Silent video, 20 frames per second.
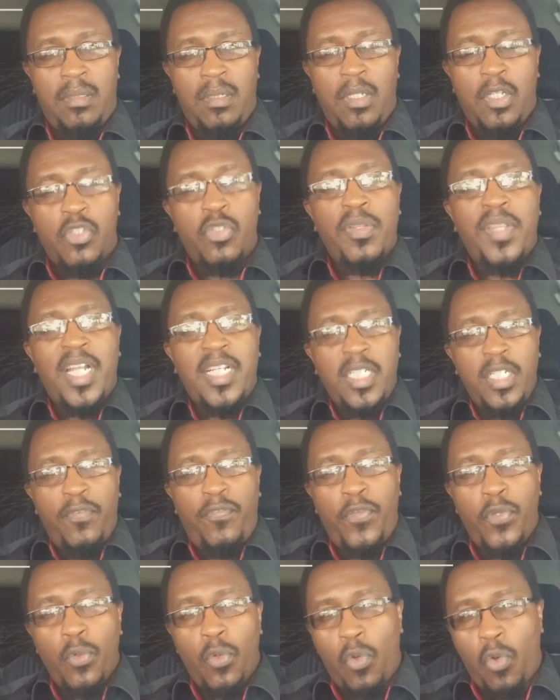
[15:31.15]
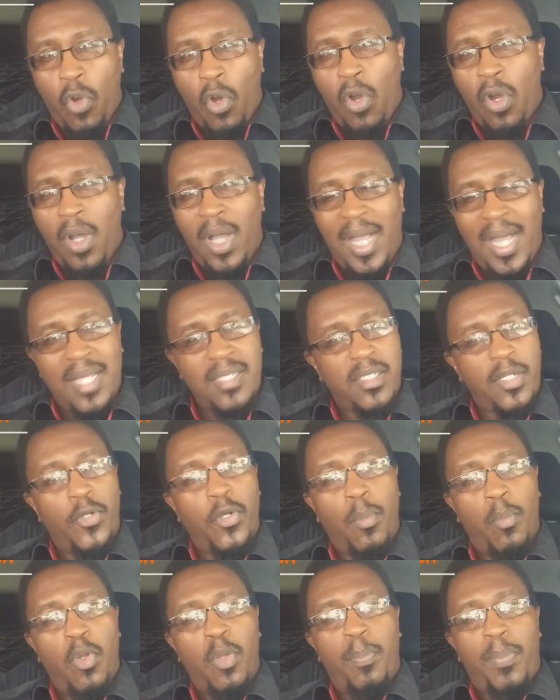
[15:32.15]
So that if you go as a
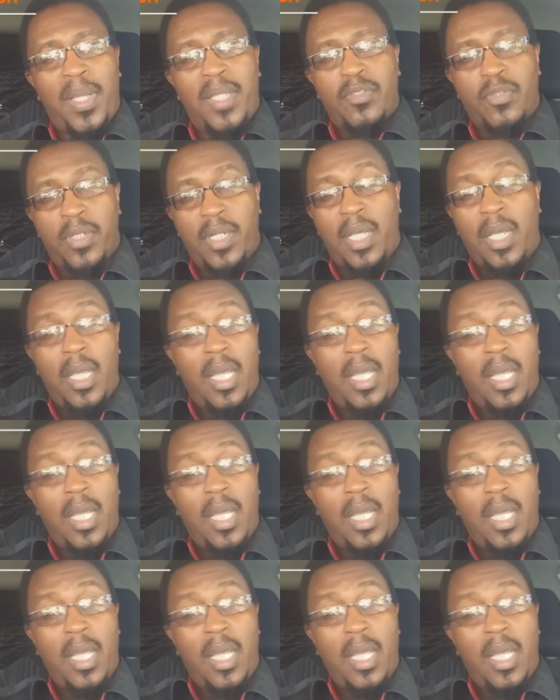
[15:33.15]
normal person,